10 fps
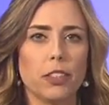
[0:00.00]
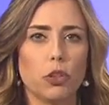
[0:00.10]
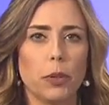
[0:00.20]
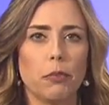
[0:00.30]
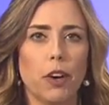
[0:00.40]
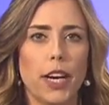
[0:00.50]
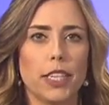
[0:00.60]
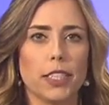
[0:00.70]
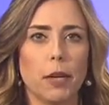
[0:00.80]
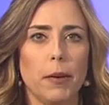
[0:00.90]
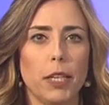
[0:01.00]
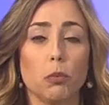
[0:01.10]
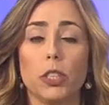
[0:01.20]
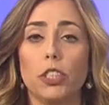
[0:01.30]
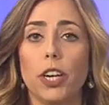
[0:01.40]
the Joint Finance Committee
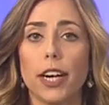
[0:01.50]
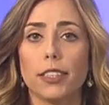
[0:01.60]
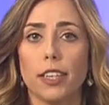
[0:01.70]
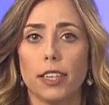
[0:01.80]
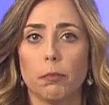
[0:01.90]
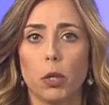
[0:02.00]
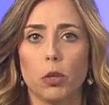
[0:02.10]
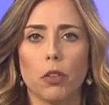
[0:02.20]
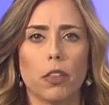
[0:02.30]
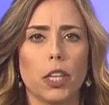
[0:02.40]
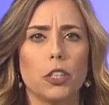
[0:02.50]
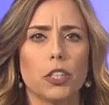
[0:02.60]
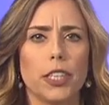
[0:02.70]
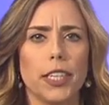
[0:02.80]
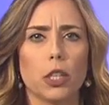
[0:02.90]
rejected most of the
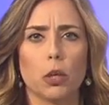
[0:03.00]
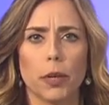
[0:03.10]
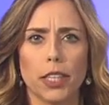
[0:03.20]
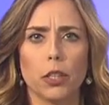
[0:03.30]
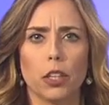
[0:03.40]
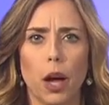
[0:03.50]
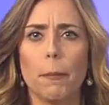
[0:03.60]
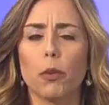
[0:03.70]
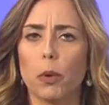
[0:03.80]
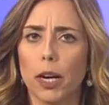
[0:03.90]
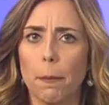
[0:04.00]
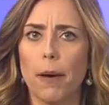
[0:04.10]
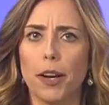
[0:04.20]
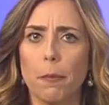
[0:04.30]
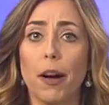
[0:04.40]
literacy curriculum
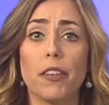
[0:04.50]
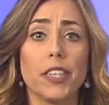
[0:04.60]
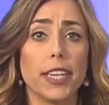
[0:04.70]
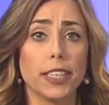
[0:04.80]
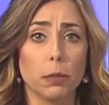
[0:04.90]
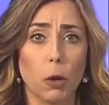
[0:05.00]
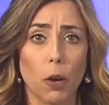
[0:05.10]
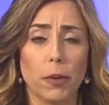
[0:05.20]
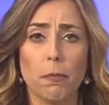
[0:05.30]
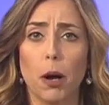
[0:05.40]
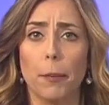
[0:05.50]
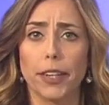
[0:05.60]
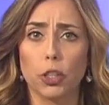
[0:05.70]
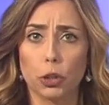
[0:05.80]
recommended by the State Department of Public